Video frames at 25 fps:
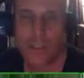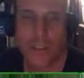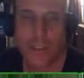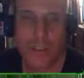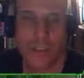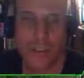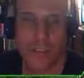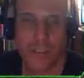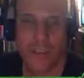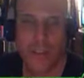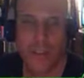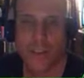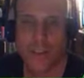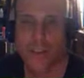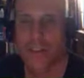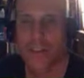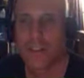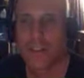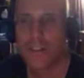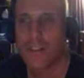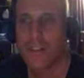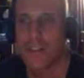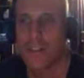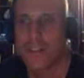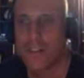
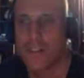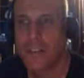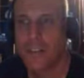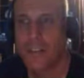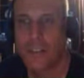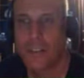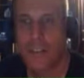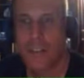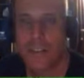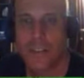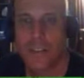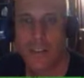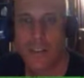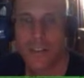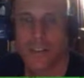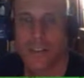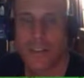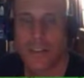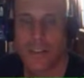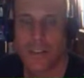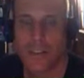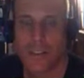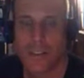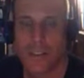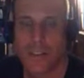
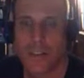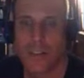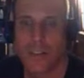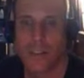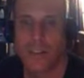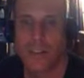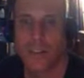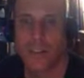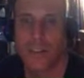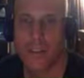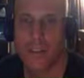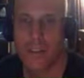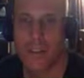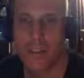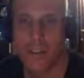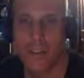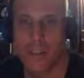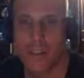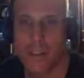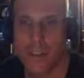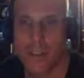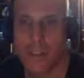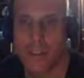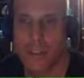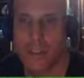
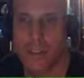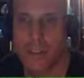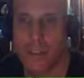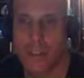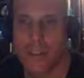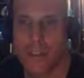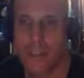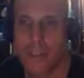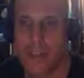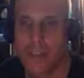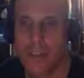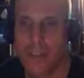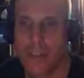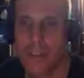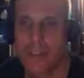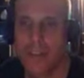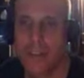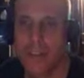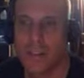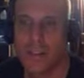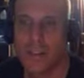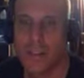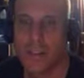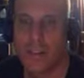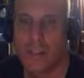
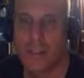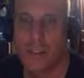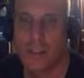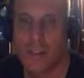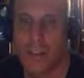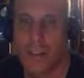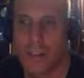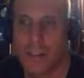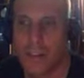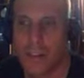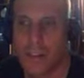The person shown says nothing.